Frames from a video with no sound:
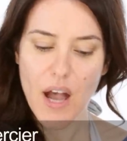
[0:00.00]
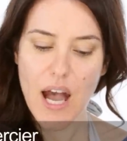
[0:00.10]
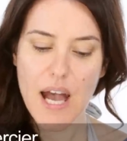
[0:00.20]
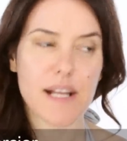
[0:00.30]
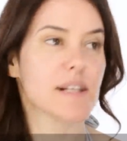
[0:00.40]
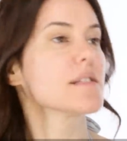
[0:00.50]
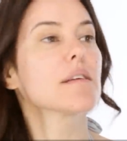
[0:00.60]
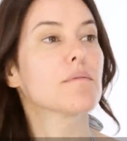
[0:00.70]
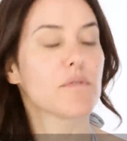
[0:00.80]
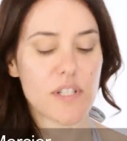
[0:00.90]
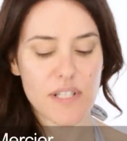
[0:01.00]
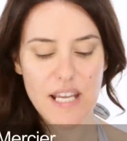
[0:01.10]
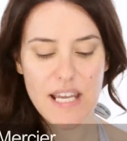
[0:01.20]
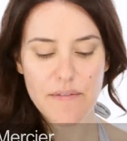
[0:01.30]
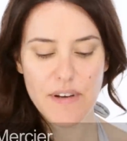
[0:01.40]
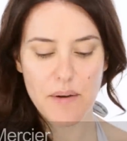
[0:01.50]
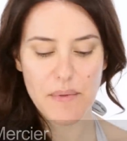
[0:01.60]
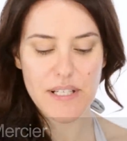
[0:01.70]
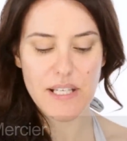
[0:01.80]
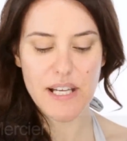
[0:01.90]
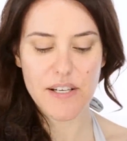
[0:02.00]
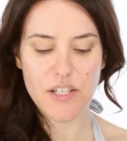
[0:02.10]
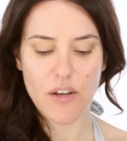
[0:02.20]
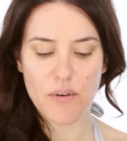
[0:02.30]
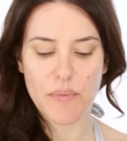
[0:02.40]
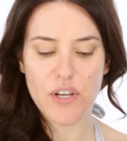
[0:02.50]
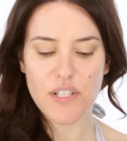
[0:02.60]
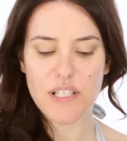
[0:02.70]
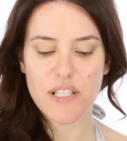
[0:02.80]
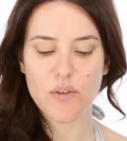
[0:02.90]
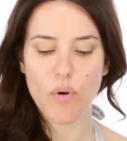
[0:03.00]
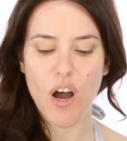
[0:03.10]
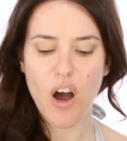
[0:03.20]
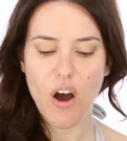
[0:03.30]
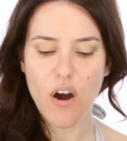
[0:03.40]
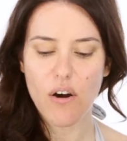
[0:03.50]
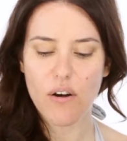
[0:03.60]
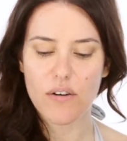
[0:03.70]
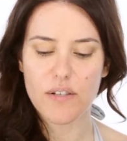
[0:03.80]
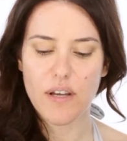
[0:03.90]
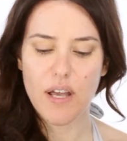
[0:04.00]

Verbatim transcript: And just to even out my skin tone, and because this is quite a hard